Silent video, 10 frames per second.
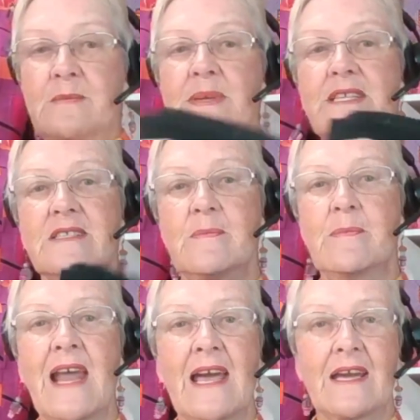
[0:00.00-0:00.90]
piece of
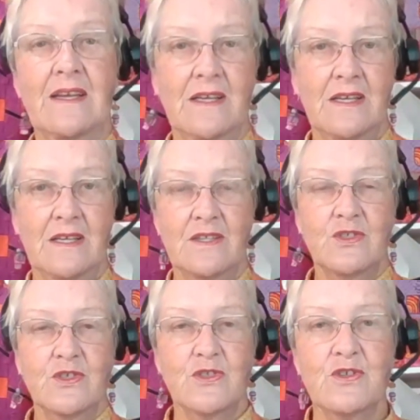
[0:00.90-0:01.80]
black
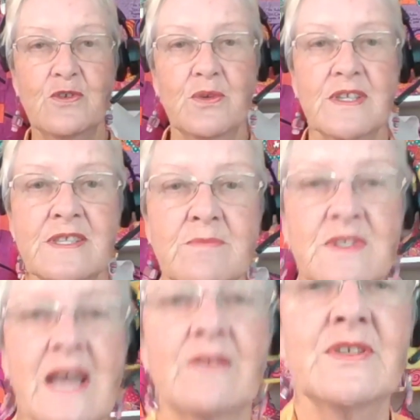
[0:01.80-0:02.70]
to do some
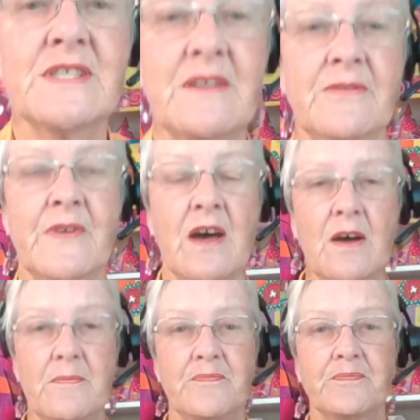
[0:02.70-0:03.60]
decorative
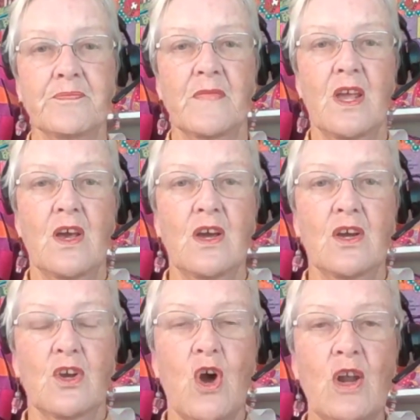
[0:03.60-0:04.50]

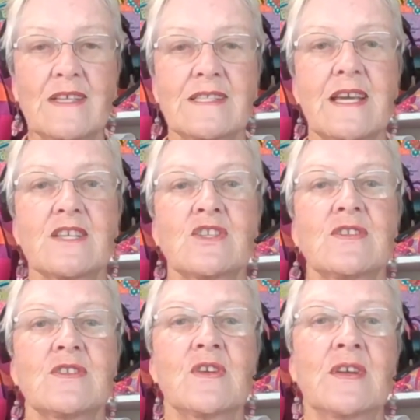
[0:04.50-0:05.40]
collar
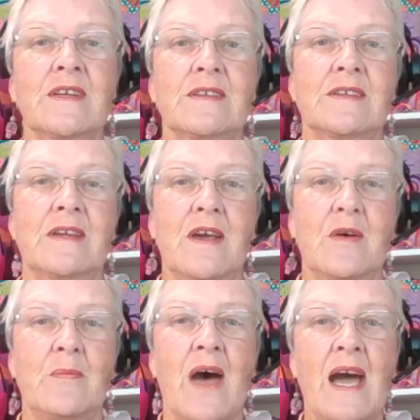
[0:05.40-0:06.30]
sections on it.
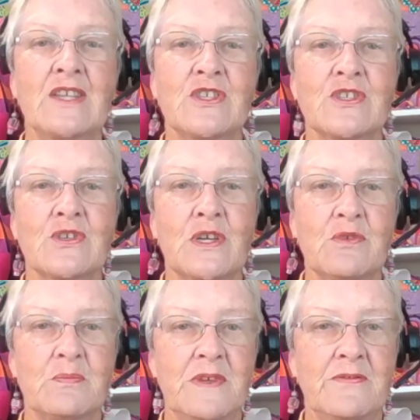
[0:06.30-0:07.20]
But I just thought it
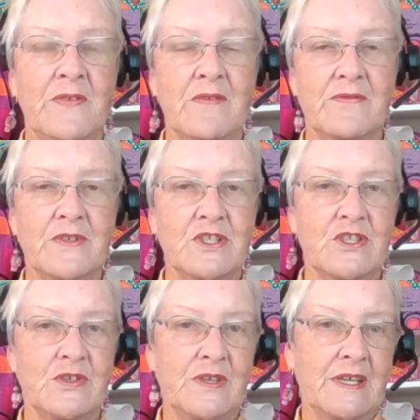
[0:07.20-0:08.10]
would be fun for a
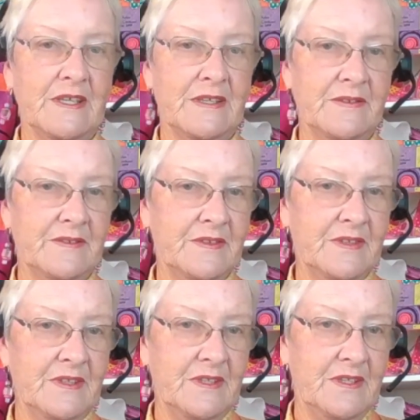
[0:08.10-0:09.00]
tunic.
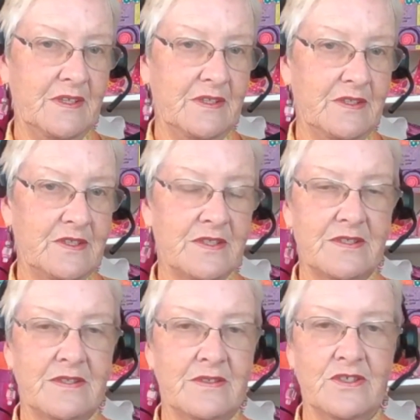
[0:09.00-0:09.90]

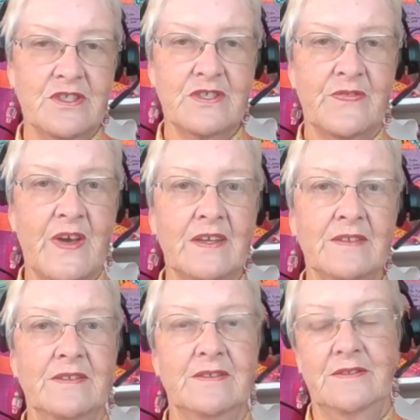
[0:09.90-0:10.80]
Just fun.
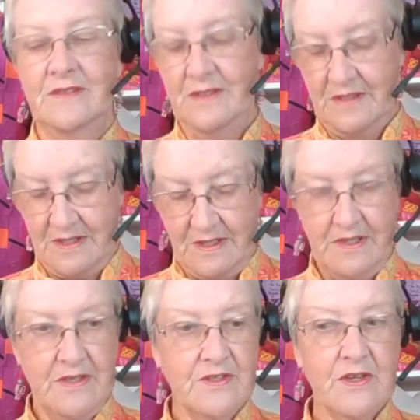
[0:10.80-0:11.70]

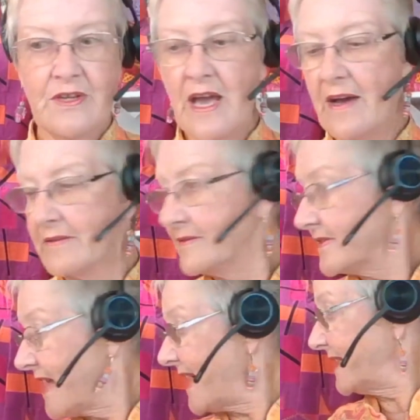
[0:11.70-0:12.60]
So yeah, that